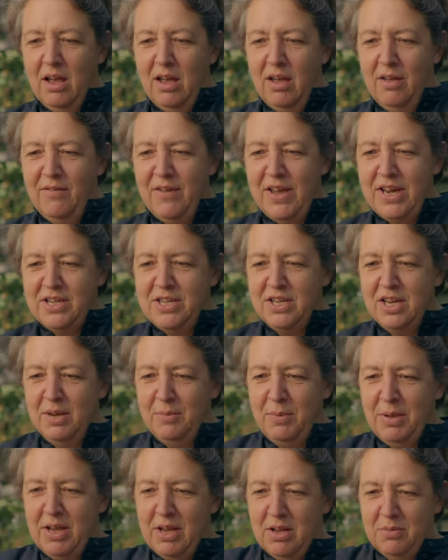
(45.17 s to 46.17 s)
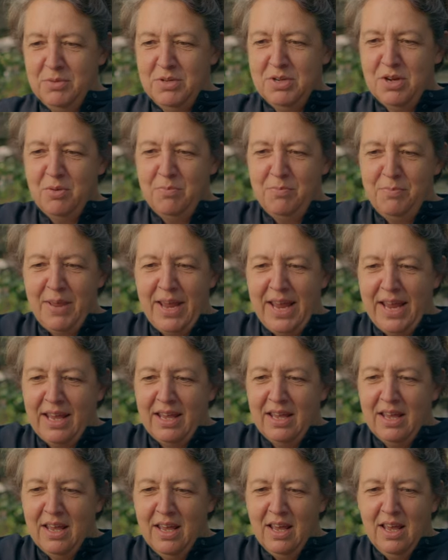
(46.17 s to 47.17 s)
eventually becomes so
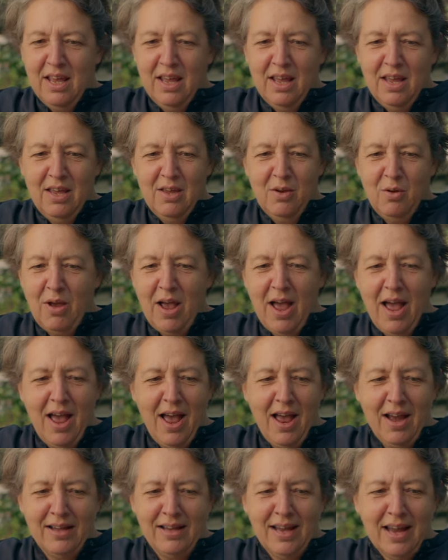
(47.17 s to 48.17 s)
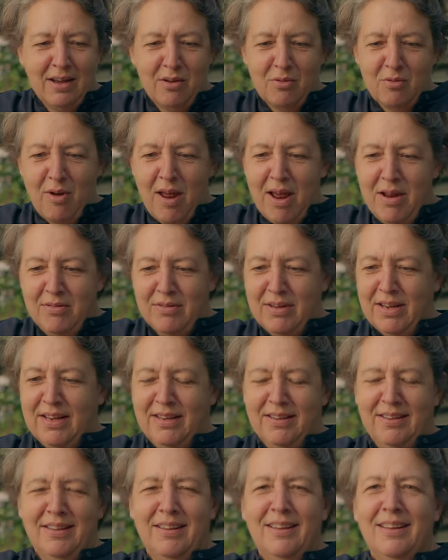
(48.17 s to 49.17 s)
big, you can't get around
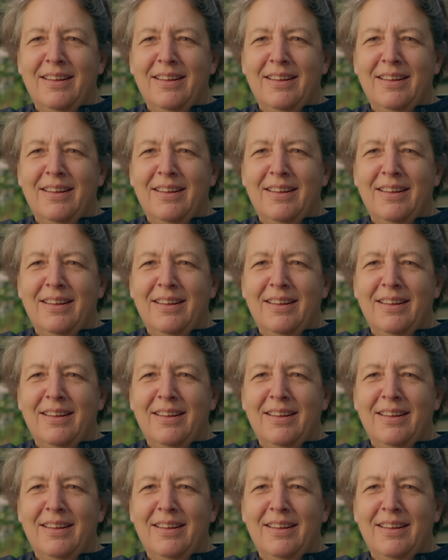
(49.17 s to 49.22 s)
it.